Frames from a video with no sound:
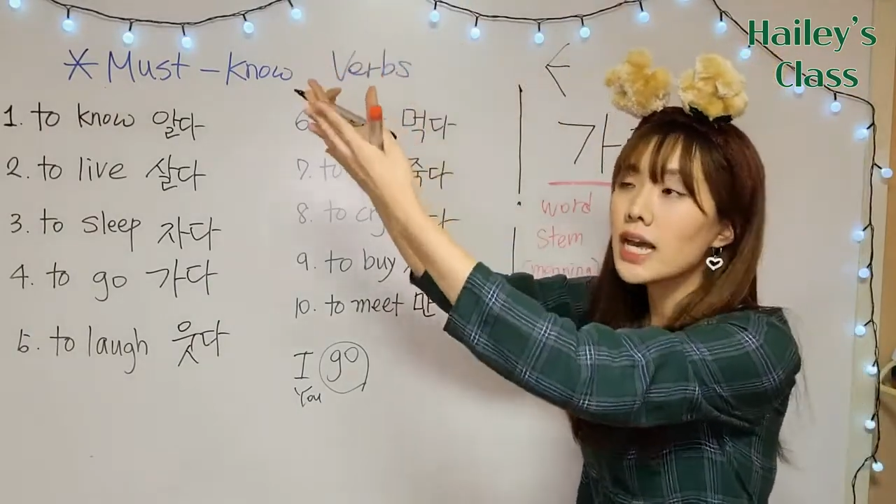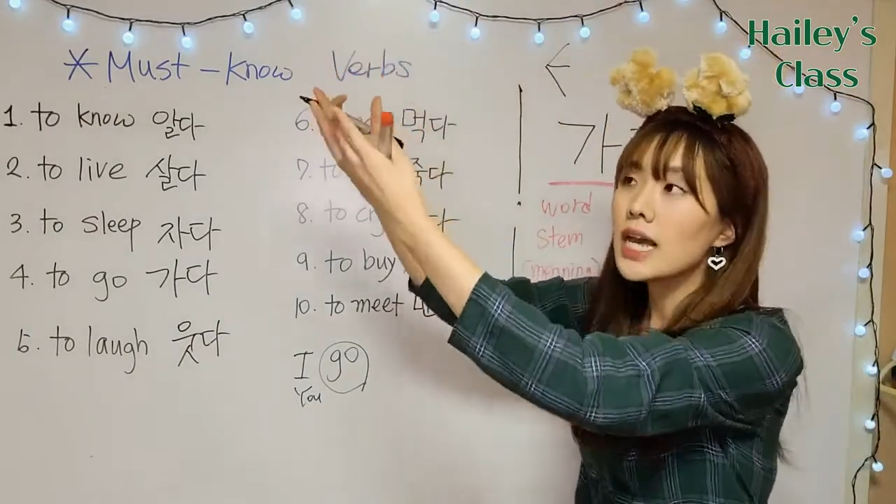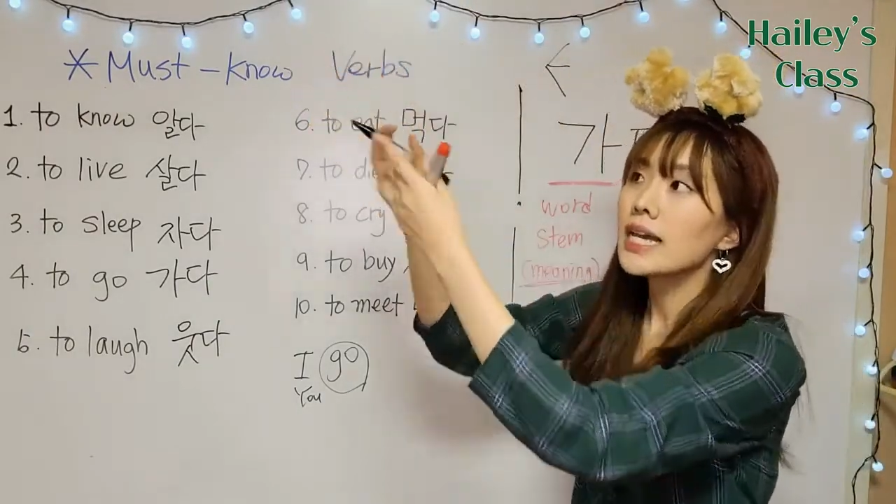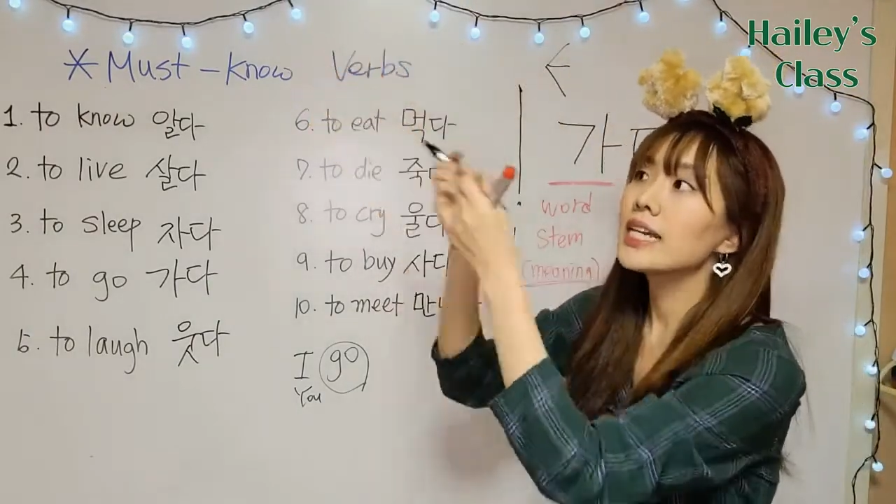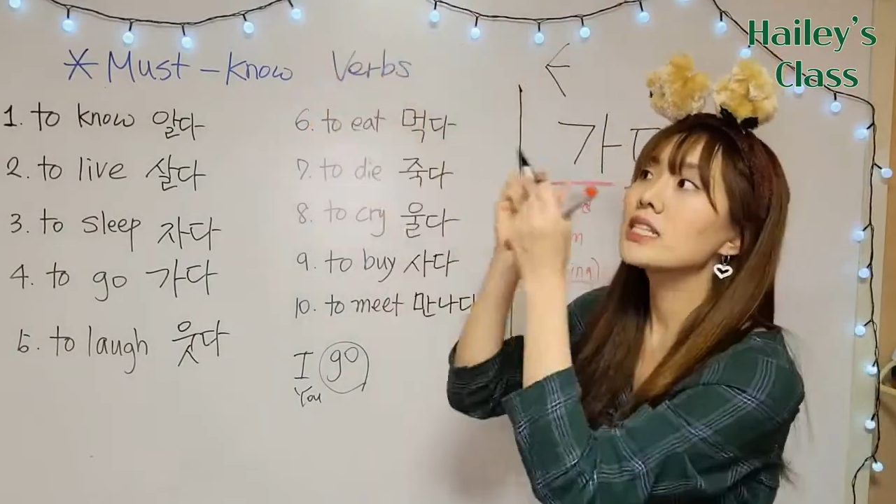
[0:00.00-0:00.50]

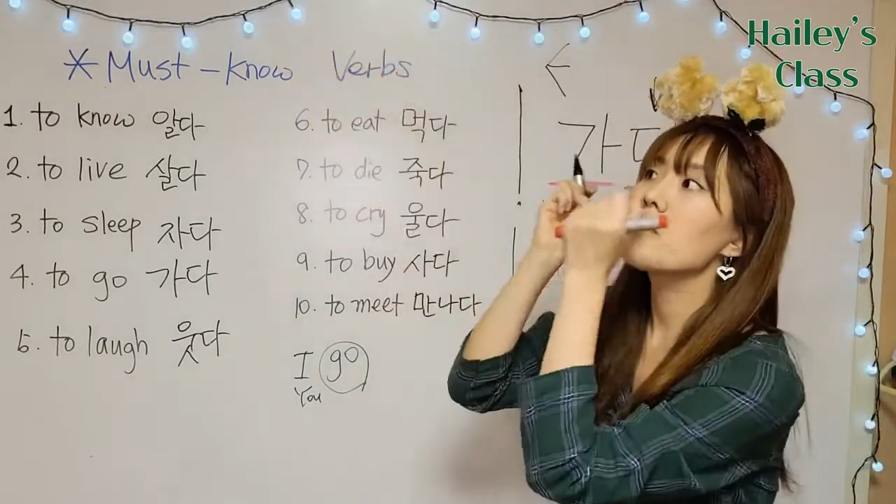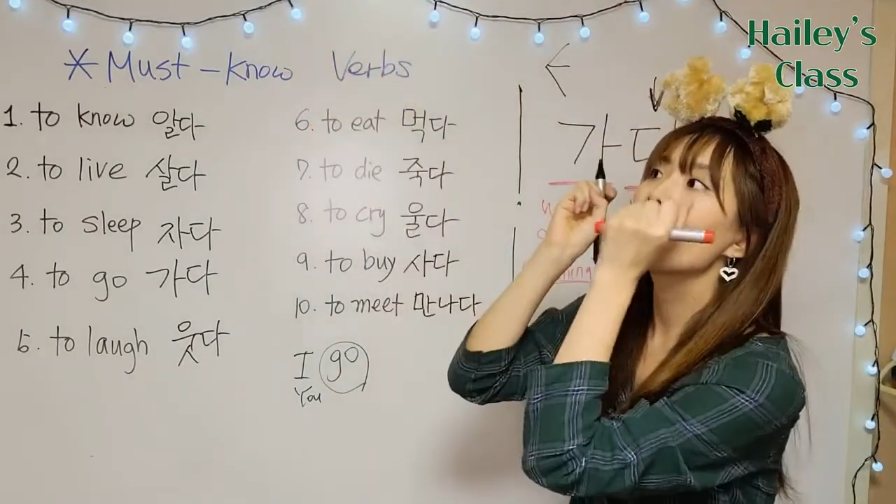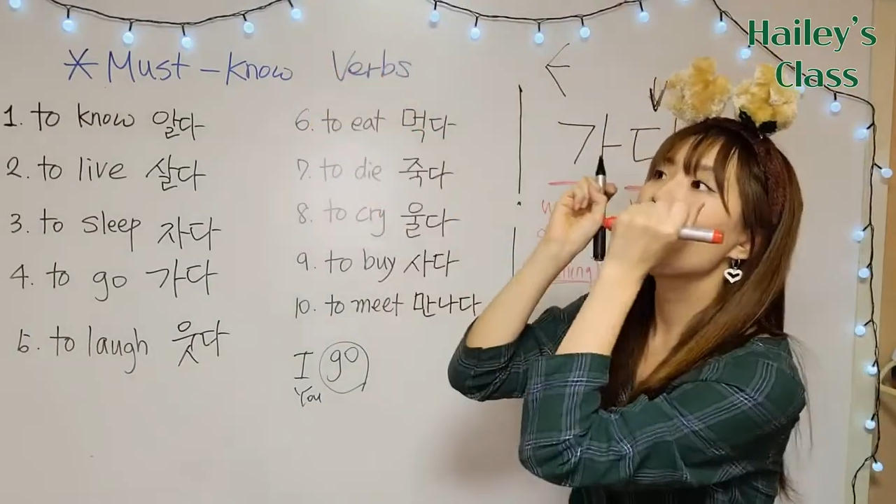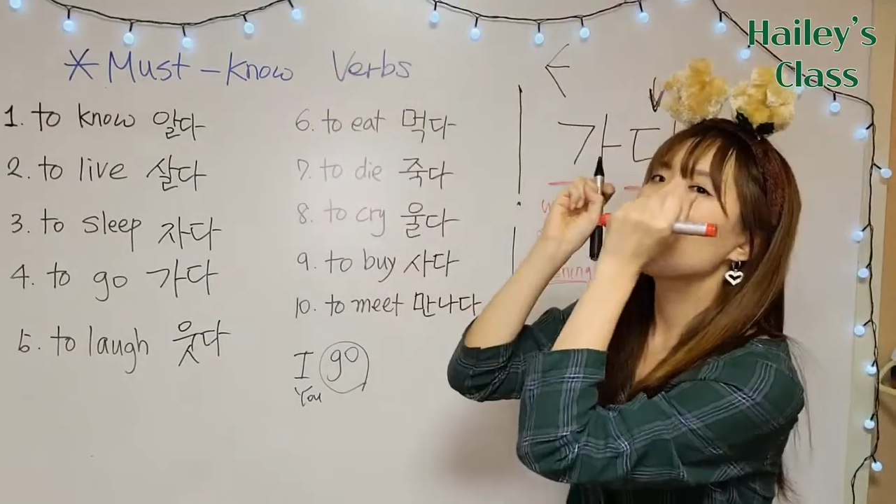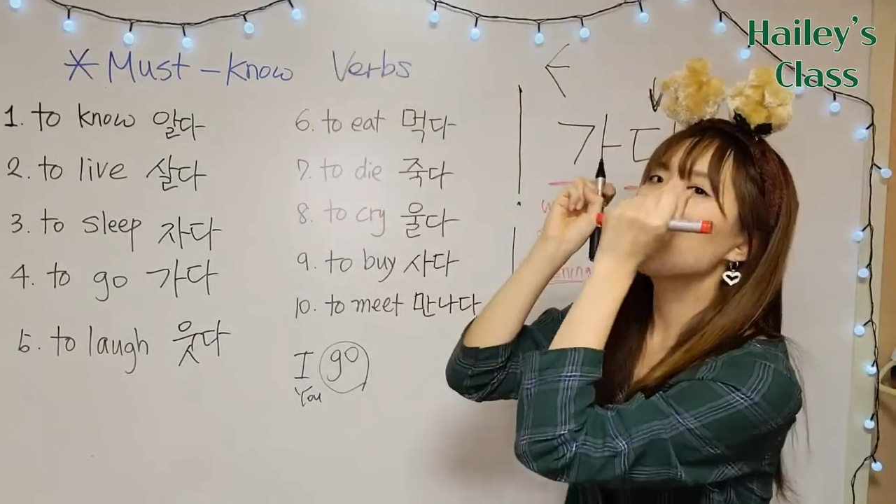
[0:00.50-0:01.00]
it's a
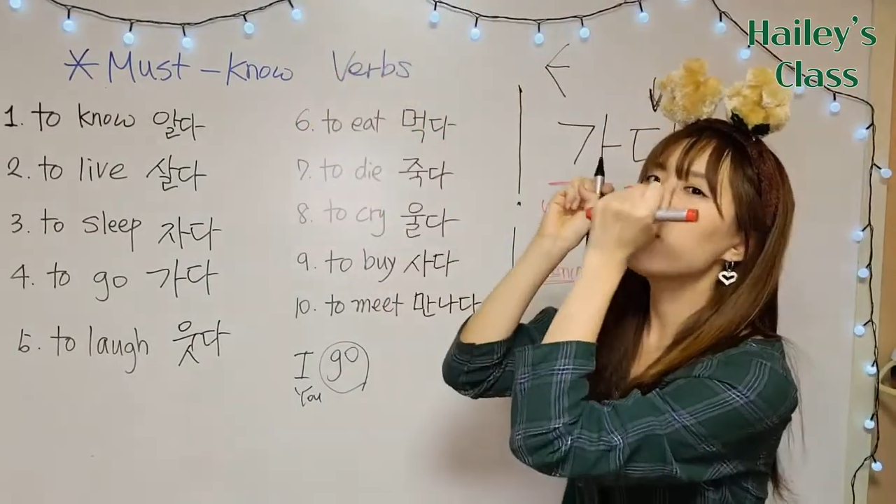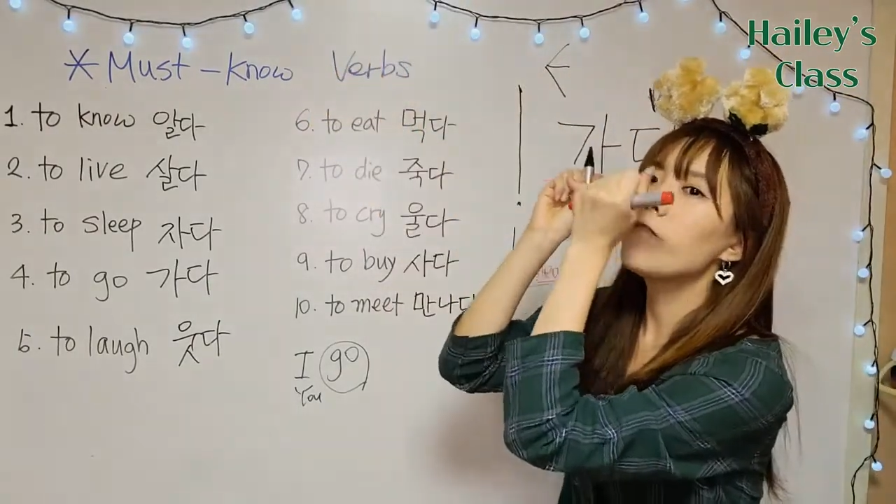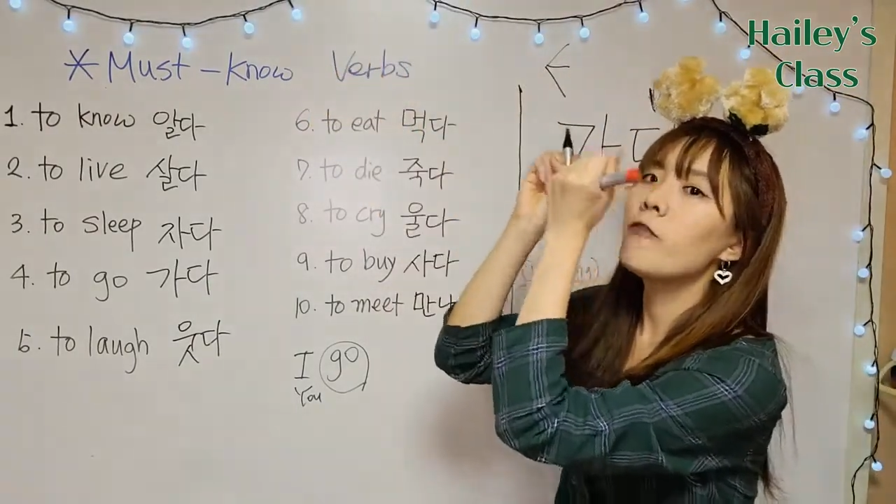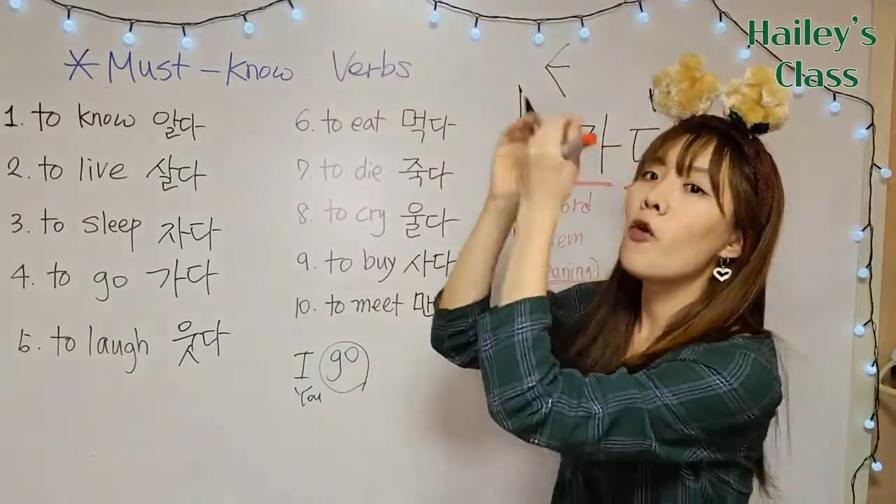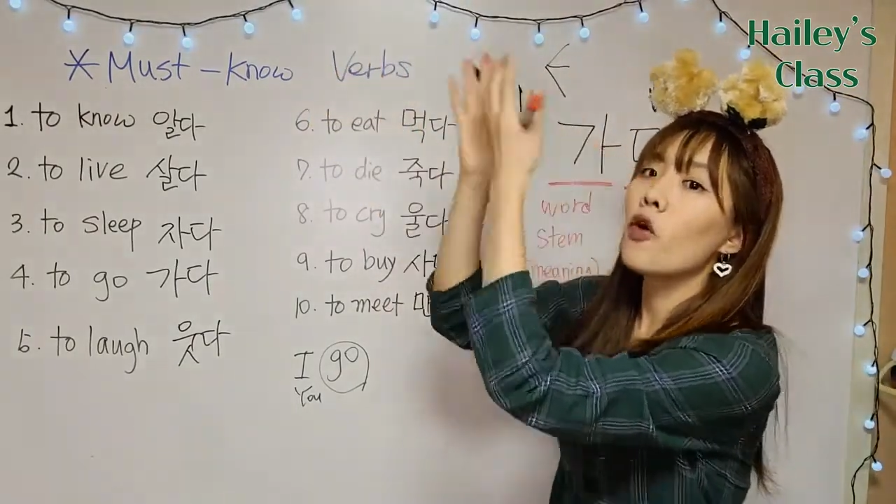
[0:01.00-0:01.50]
very
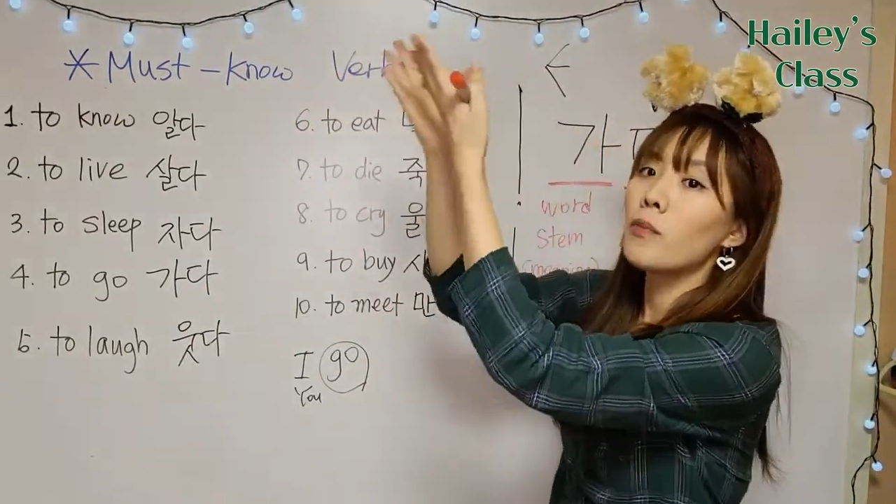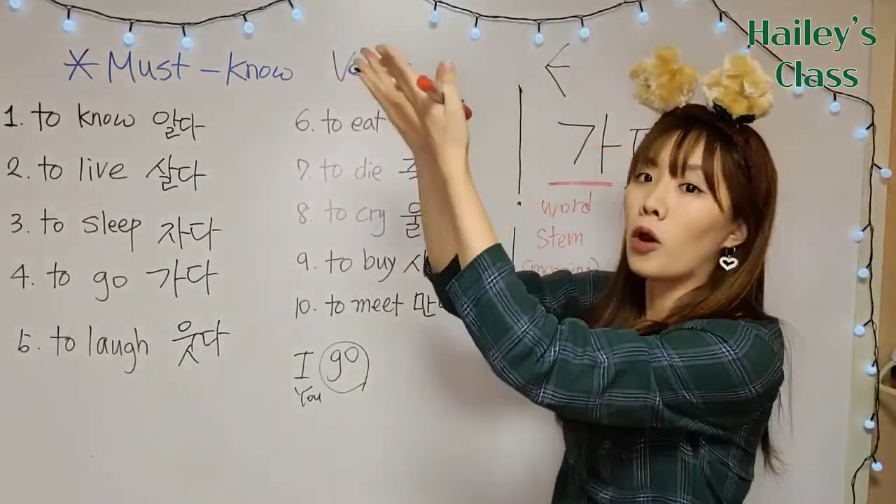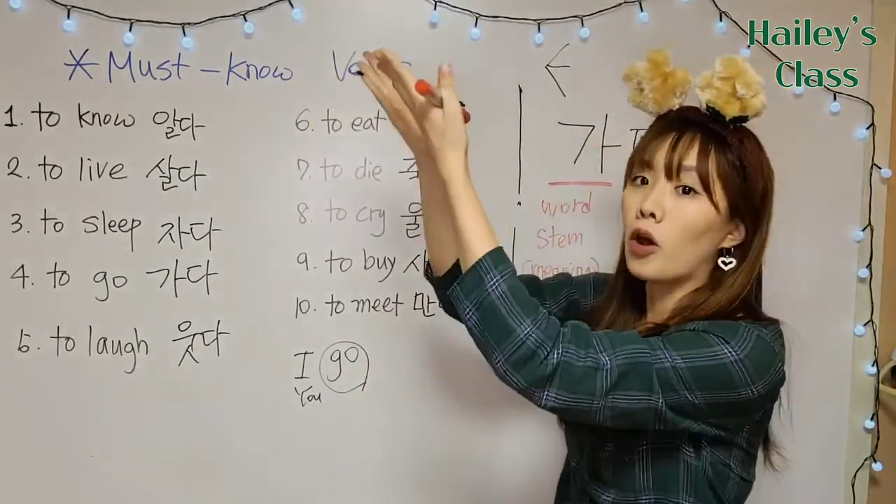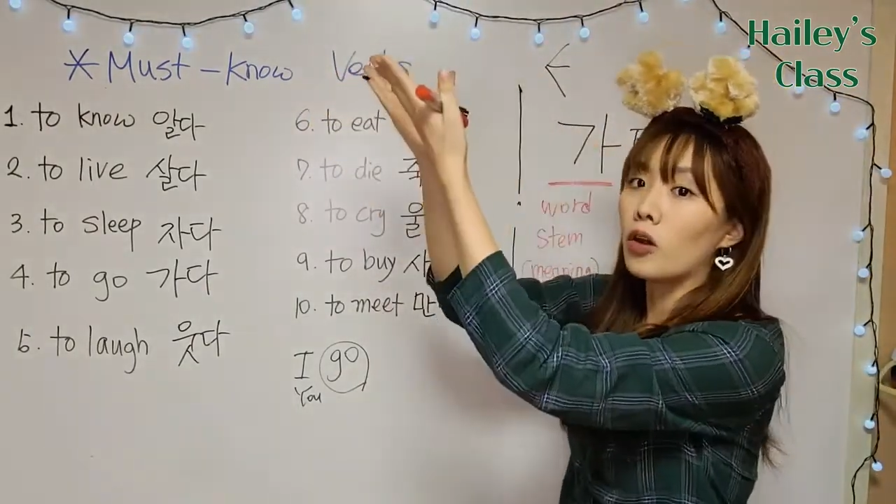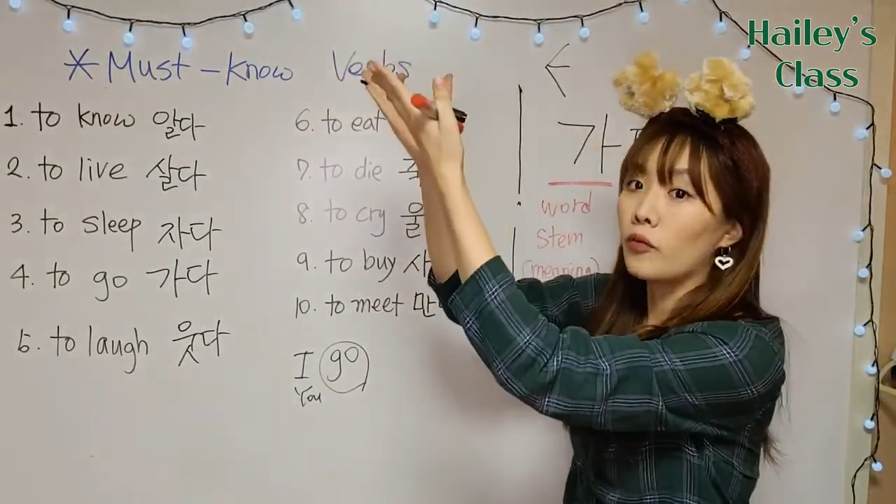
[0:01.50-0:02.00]

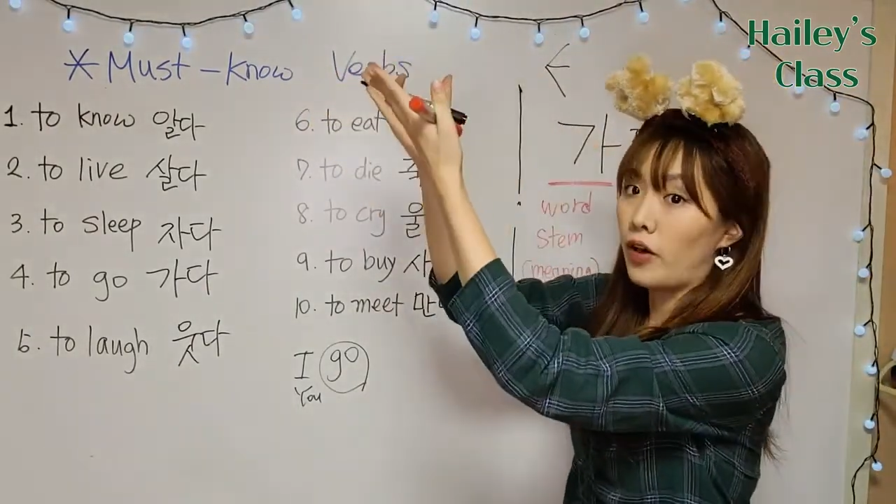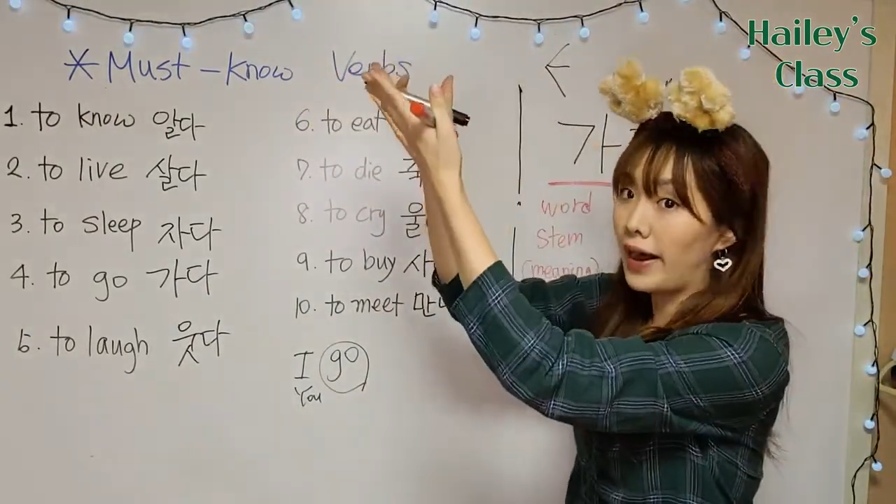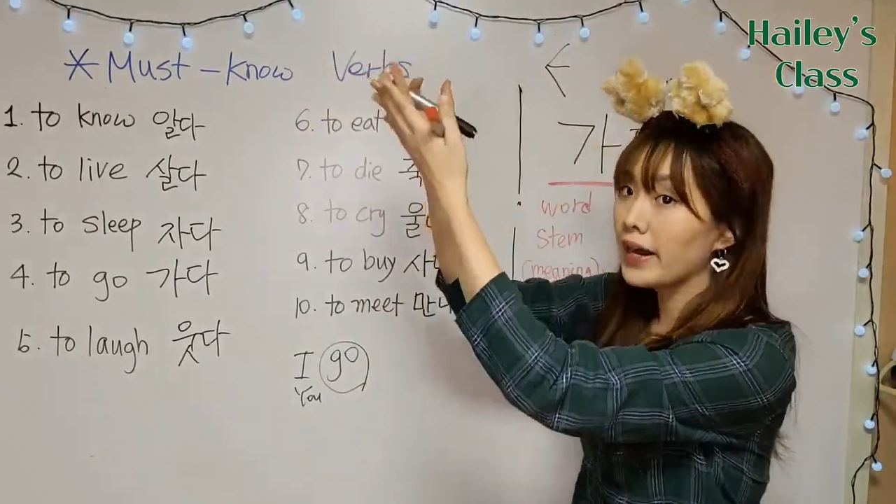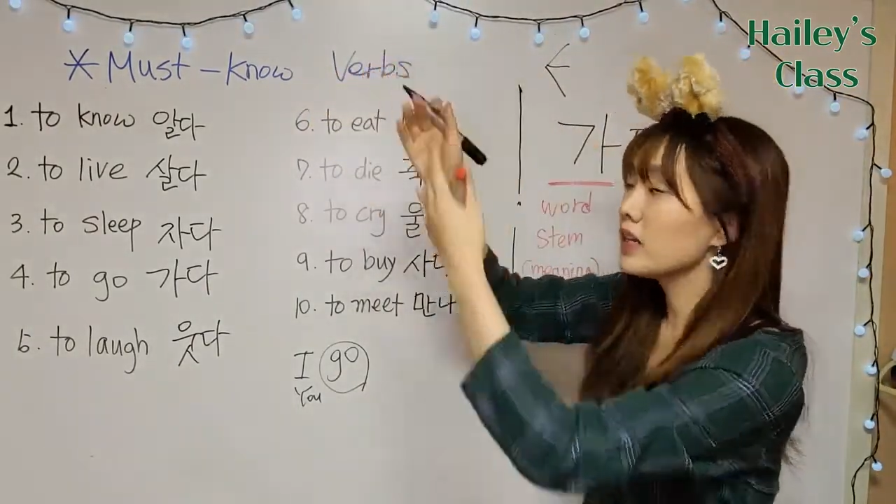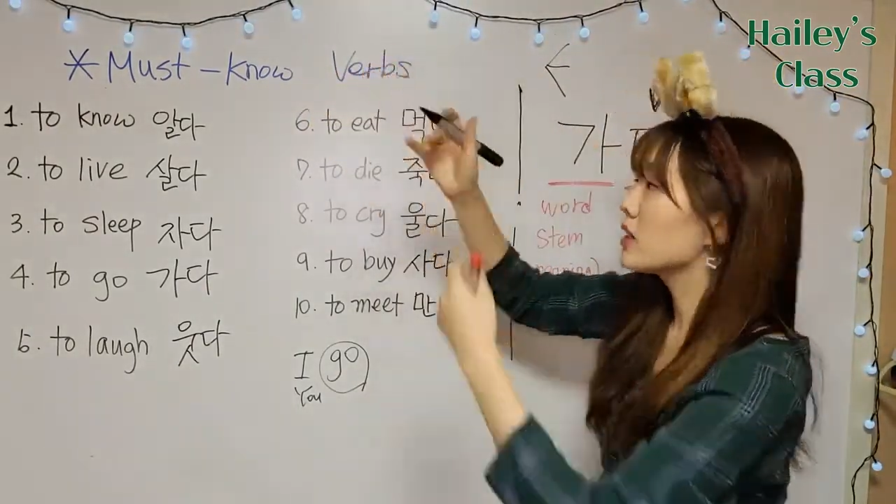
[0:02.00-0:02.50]
formal, right?